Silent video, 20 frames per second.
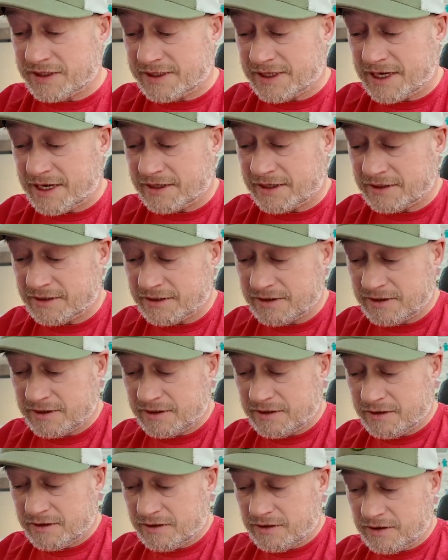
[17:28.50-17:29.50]
set.
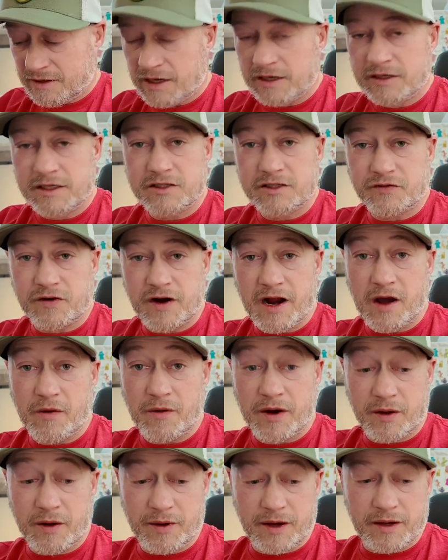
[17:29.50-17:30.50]
At least for
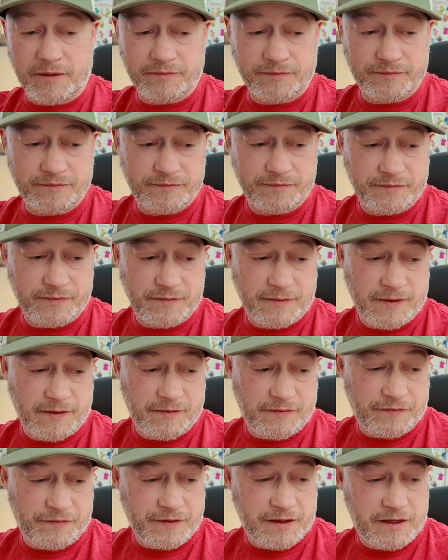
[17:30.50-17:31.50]
now, anyway.
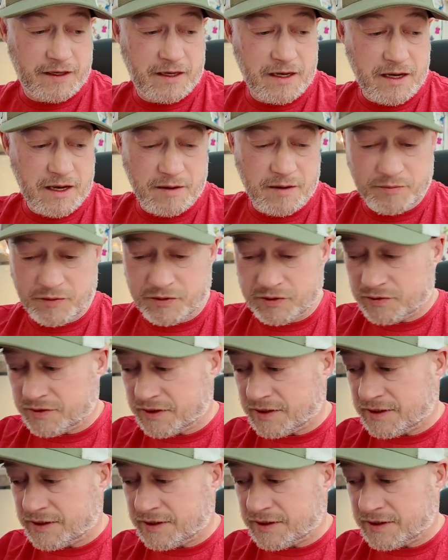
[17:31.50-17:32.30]
Okay, put those